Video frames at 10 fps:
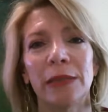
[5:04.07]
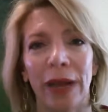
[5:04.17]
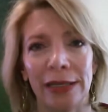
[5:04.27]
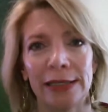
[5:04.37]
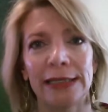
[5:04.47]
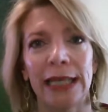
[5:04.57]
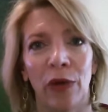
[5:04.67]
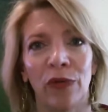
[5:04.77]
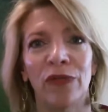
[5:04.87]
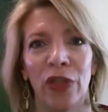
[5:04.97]

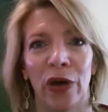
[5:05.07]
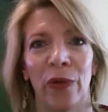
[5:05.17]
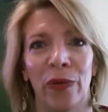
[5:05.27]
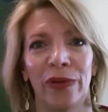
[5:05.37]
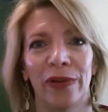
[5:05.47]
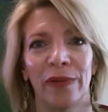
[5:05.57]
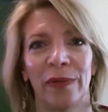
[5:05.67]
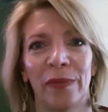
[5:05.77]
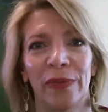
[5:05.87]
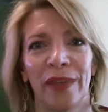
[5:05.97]
myself, though?
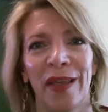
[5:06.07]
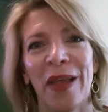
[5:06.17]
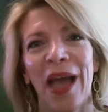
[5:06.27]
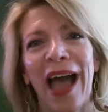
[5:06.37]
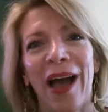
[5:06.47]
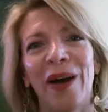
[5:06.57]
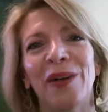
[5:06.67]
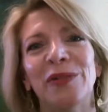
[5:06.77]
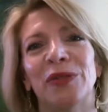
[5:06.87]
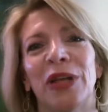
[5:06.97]

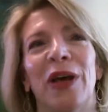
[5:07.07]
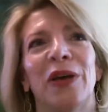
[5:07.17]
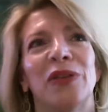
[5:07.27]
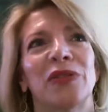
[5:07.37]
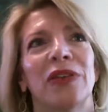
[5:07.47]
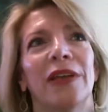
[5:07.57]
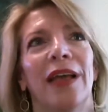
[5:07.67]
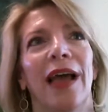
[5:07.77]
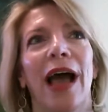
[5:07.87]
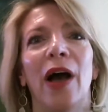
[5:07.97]
How do
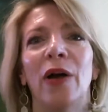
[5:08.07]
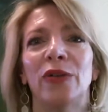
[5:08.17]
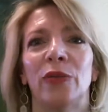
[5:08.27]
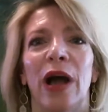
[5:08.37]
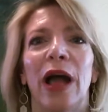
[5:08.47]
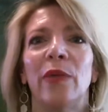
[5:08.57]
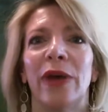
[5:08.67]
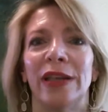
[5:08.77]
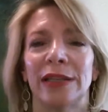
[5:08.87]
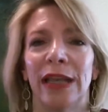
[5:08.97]
I
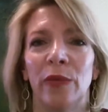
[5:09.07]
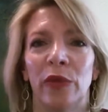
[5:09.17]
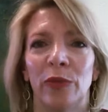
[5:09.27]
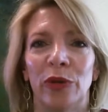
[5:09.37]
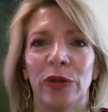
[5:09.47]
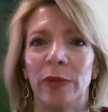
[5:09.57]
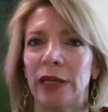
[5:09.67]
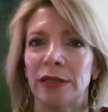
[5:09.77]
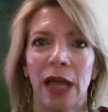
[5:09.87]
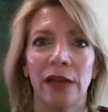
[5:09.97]
resonate with beauty?
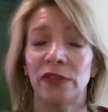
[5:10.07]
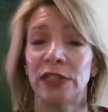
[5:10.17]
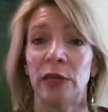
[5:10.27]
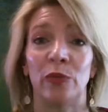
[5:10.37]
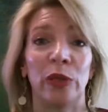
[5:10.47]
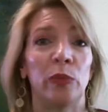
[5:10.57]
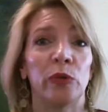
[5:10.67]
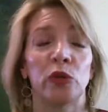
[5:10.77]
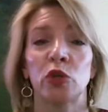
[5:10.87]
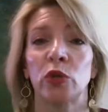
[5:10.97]
Because I've seen
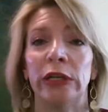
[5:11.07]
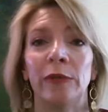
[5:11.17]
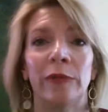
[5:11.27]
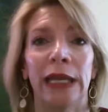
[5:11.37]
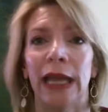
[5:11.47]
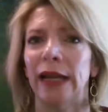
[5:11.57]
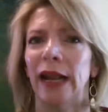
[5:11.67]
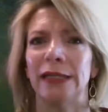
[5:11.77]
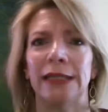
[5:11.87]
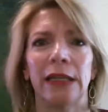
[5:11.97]
people treat me and
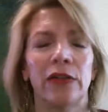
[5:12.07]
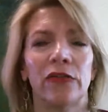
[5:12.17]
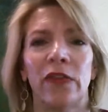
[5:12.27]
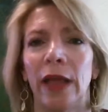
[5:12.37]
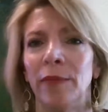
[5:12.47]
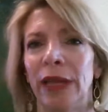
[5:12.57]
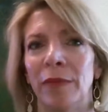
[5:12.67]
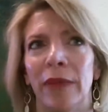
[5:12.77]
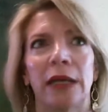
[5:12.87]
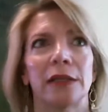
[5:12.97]
identify me
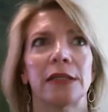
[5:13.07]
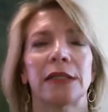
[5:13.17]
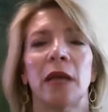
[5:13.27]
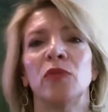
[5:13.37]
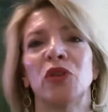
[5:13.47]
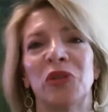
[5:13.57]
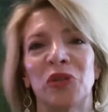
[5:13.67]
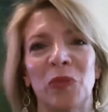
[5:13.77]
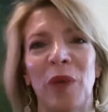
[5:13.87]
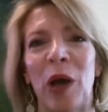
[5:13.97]
and make
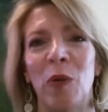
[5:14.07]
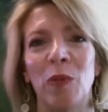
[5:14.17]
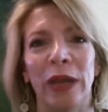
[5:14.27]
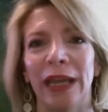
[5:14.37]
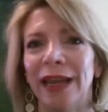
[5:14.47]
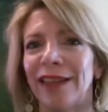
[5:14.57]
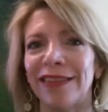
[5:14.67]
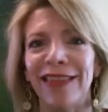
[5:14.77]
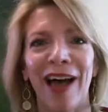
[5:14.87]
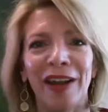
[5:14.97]
assumptions about me in a
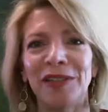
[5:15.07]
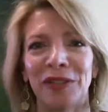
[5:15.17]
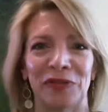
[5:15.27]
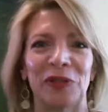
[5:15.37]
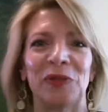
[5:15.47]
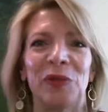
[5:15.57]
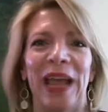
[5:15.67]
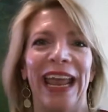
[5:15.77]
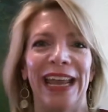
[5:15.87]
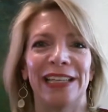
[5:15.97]
lot of different
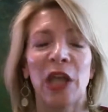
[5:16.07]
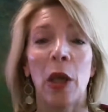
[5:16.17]
ways